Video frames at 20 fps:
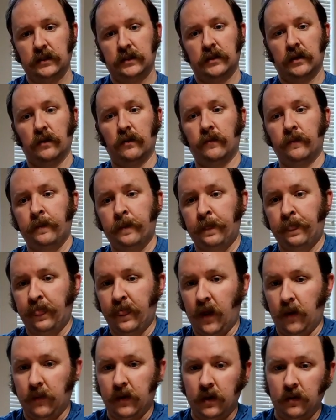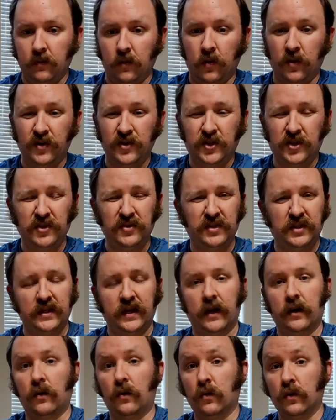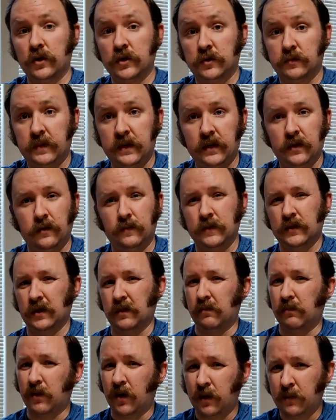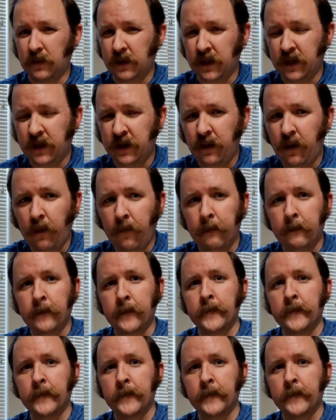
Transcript: So, I mean, orange juice and kind of orange peel, almost a marmalade,